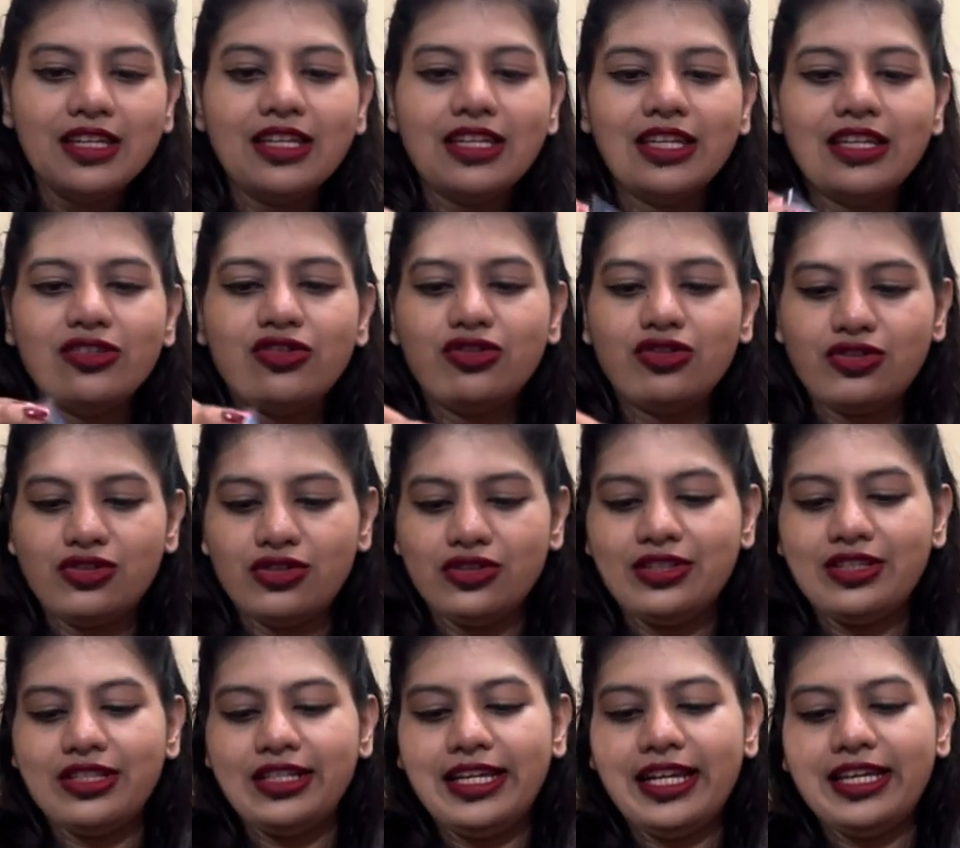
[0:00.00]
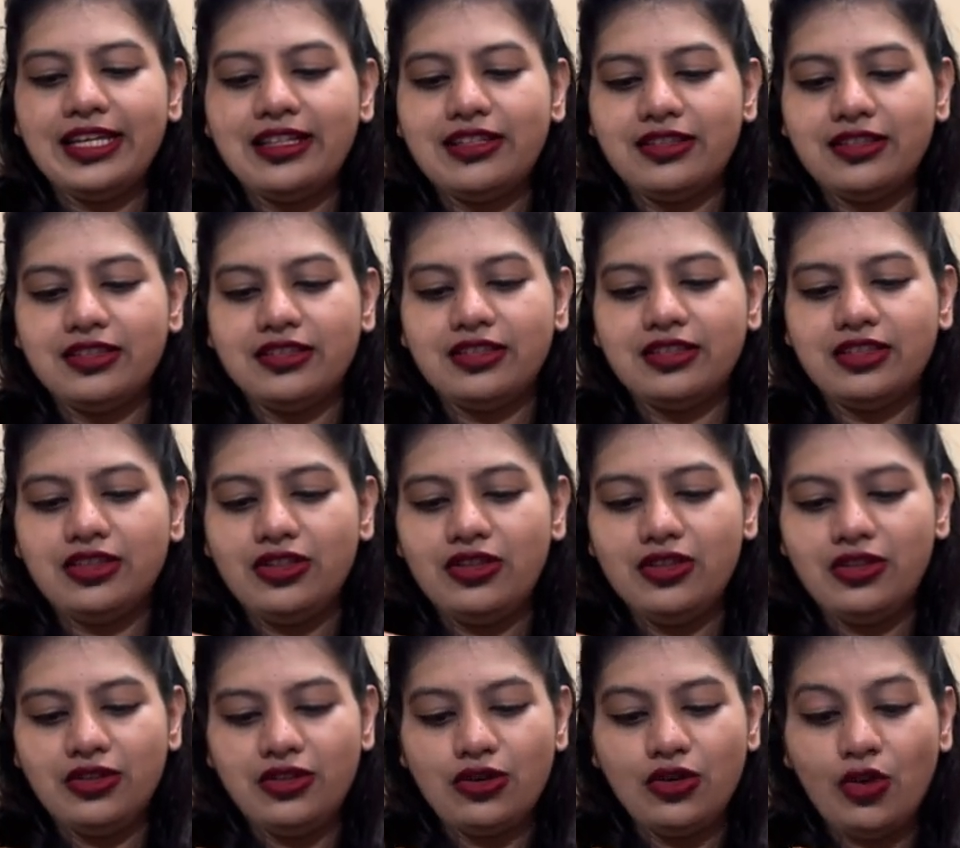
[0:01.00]
It's just like a
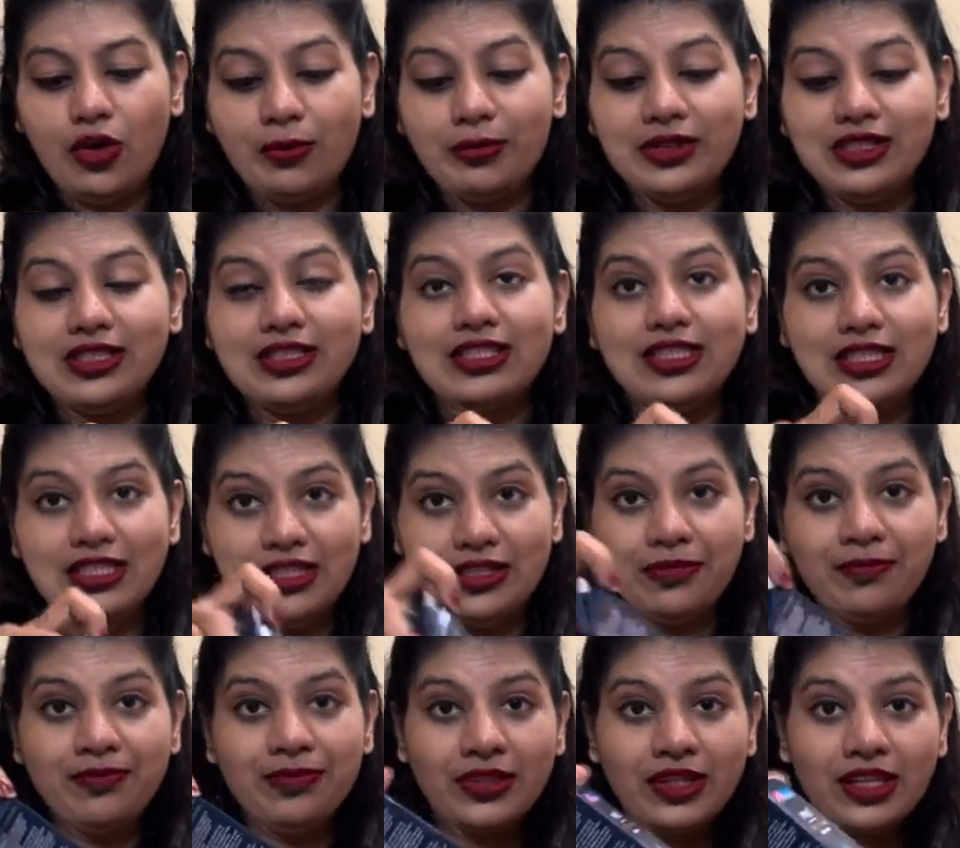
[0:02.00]
normal serum.